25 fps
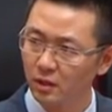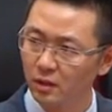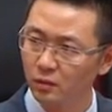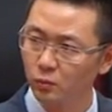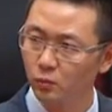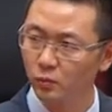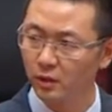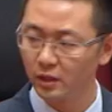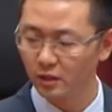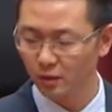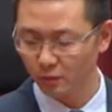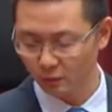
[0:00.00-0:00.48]

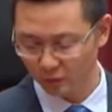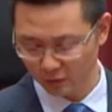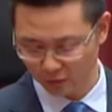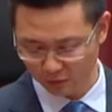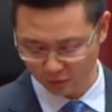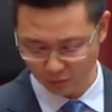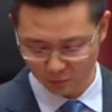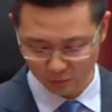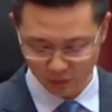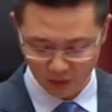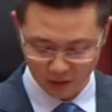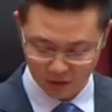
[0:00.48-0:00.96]
and whether we
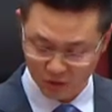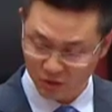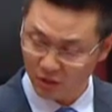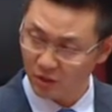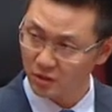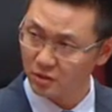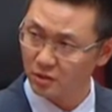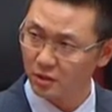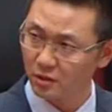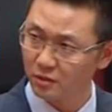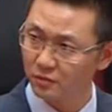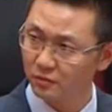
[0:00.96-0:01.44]
should make
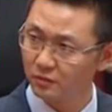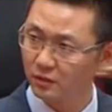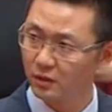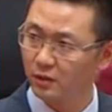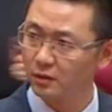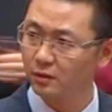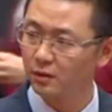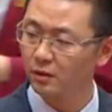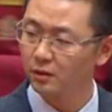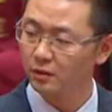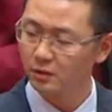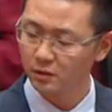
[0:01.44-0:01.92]
changes further.